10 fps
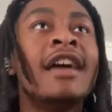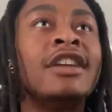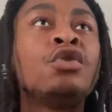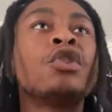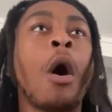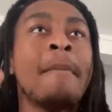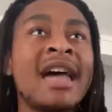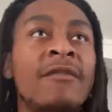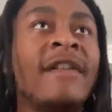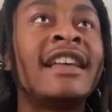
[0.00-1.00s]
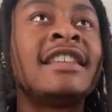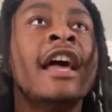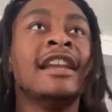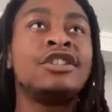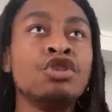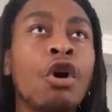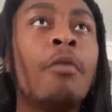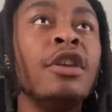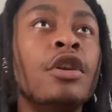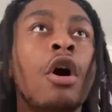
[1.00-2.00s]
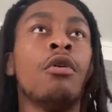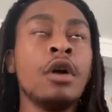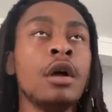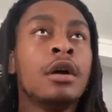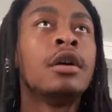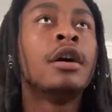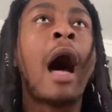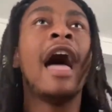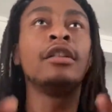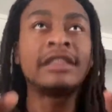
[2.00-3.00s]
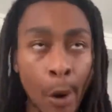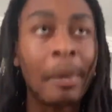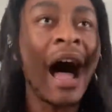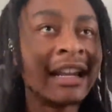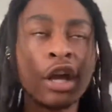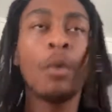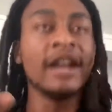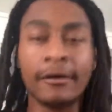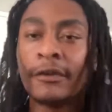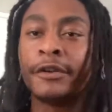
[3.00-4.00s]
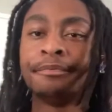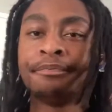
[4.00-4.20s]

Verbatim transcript: that you're gonna manifest that you're gonna you know a healthier body or whatever,